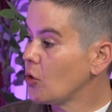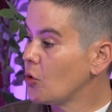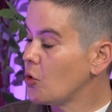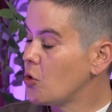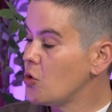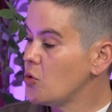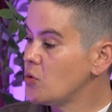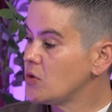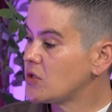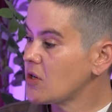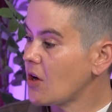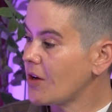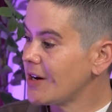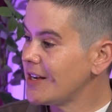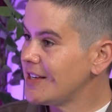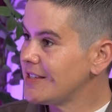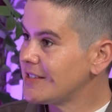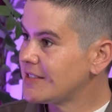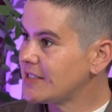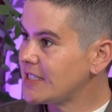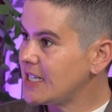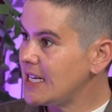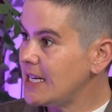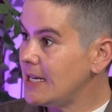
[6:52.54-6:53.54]
who's on
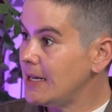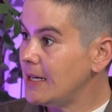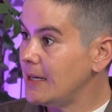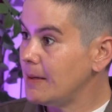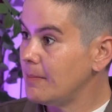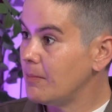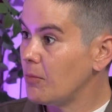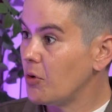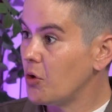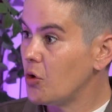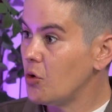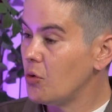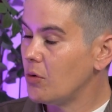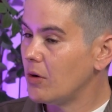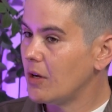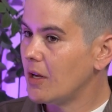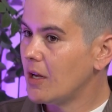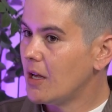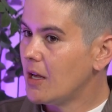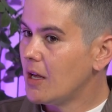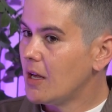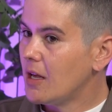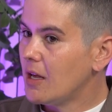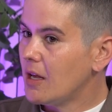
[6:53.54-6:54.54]
his team?
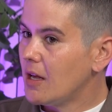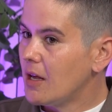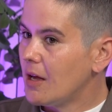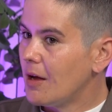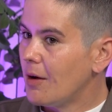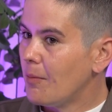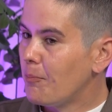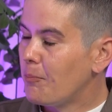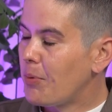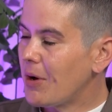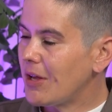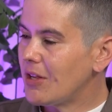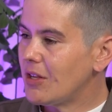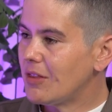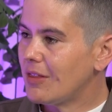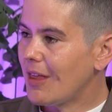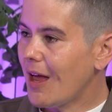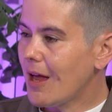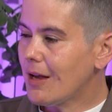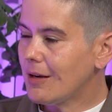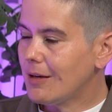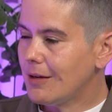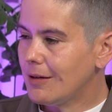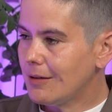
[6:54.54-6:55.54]
But
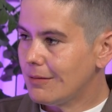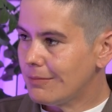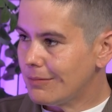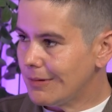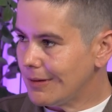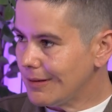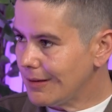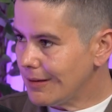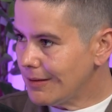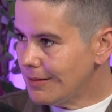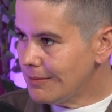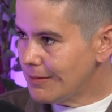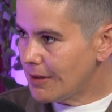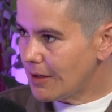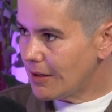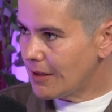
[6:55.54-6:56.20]
that can't be that.